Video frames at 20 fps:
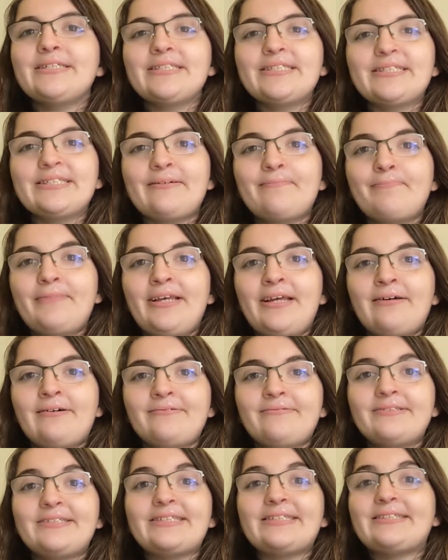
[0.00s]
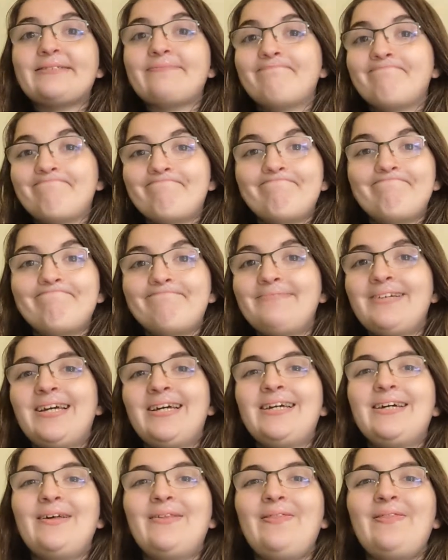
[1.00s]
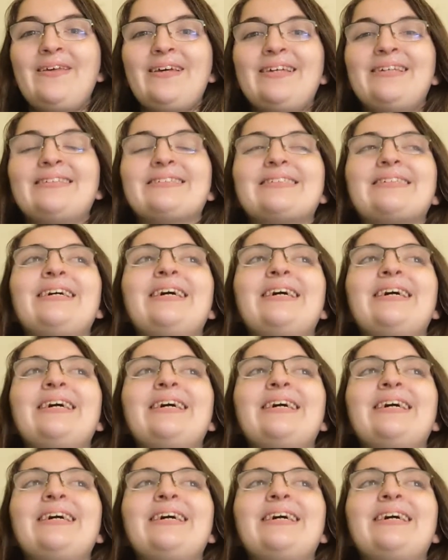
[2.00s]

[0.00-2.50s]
something else that